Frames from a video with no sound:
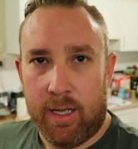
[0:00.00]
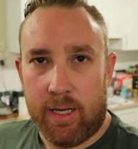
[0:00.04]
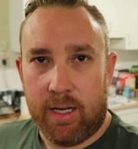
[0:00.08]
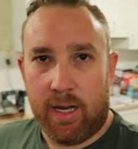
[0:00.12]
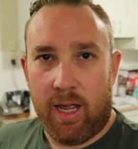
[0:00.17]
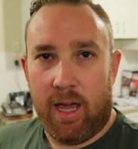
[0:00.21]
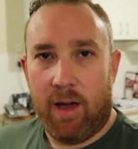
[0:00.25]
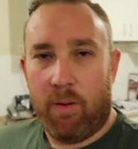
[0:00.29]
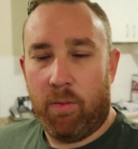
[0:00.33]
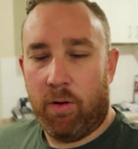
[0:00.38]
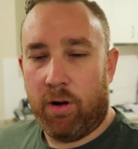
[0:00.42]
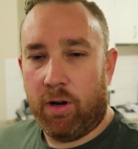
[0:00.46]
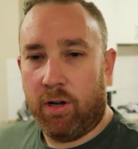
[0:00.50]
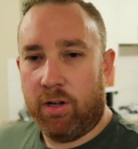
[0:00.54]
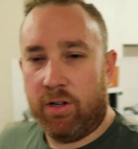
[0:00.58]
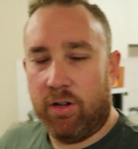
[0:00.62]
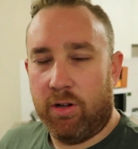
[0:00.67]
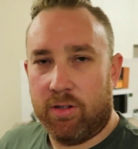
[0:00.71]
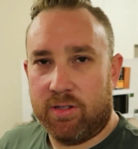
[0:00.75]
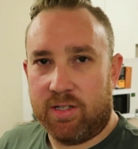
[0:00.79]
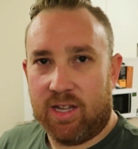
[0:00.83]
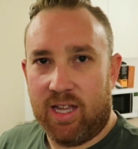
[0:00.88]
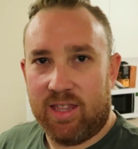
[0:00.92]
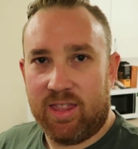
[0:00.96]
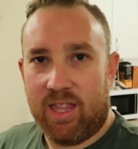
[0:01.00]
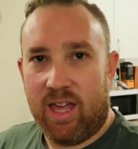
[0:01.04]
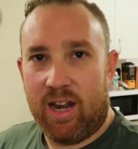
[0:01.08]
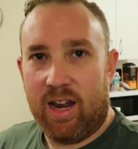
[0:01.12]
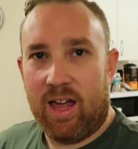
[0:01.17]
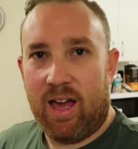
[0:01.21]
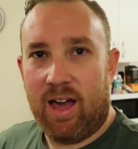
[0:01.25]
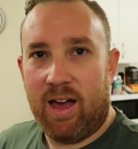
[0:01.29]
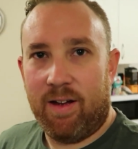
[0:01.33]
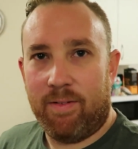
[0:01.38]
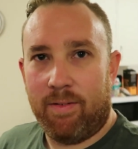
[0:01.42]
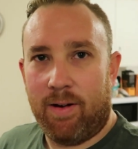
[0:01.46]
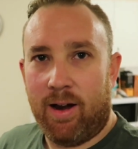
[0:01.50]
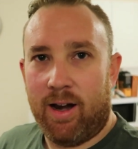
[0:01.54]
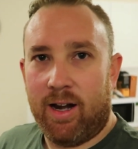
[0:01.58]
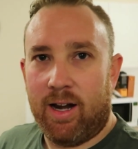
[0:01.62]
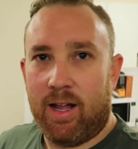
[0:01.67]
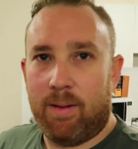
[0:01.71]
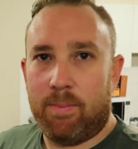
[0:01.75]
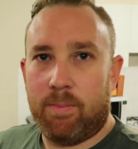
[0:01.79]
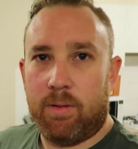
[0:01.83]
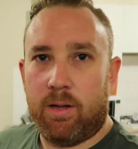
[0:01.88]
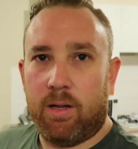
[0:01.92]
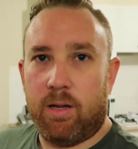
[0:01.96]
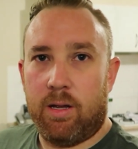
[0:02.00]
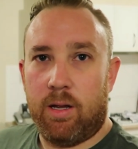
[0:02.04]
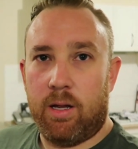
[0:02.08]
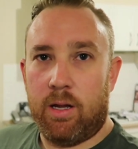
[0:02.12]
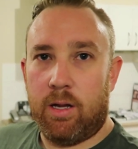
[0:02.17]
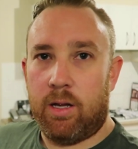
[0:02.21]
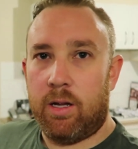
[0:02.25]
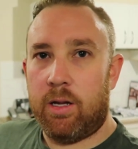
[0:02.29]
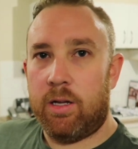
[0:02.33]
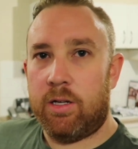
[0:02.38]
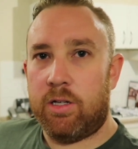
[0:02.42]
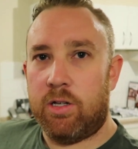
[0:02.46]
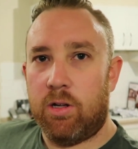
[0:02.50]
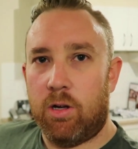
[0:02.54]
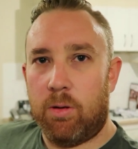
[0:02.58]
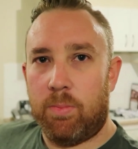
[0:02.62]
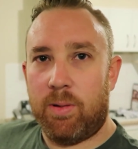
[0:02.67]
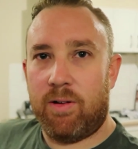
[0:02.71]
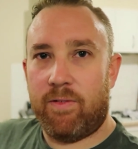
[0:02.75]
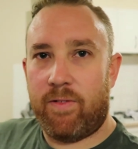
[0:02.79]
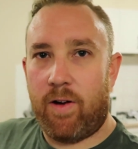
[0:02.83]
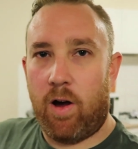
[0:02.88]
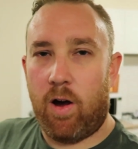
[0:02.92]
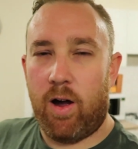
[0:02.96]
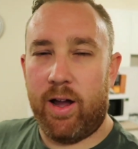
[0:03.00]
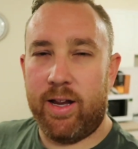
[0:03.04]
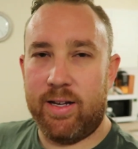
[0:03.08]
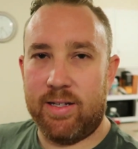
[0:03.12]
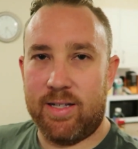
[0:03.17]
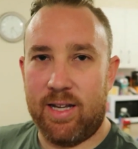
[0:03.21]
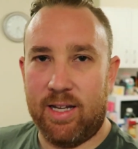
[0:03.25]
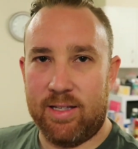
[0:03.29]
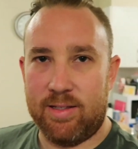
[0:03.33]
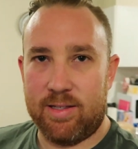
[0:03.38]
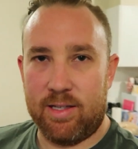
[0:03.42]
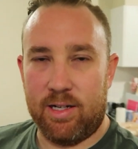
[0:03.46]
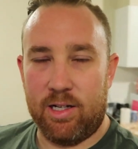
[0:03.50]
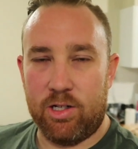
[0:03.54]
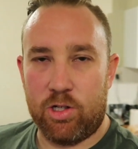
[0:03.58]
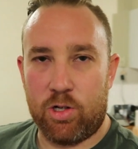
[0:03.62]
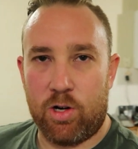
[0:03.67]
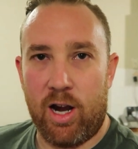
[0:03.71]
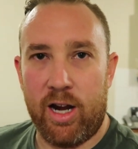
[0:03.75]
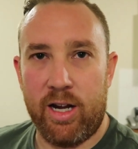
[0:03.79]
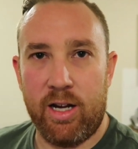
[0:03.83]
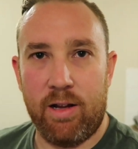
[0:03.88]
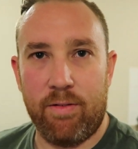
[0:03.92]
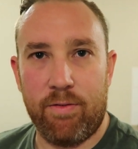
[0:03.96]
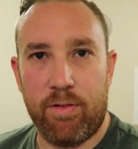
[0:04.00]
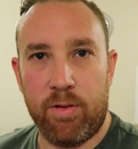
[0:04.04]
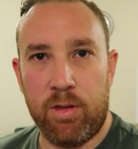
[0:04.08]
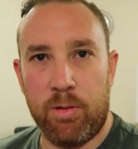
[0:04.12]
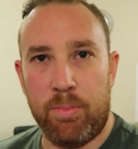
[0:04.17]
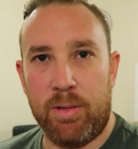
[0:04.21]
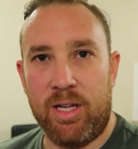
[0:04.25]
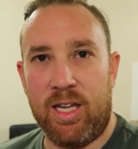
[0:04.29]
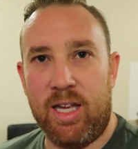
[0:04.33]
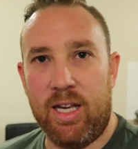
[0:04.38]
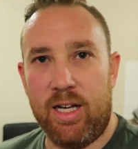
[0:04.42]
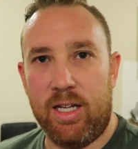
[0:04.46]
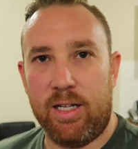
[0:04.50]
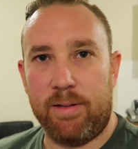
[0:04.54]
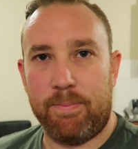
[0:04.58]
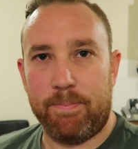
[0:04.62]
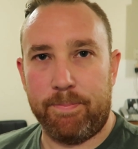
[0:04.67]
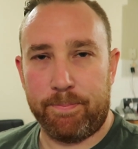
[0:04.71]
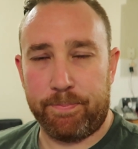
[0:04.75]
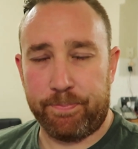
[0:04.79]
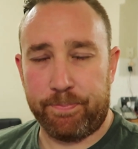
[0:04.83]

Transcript: Now, what I do is get that heart rate up, do a bit of high intensity training from the beginning,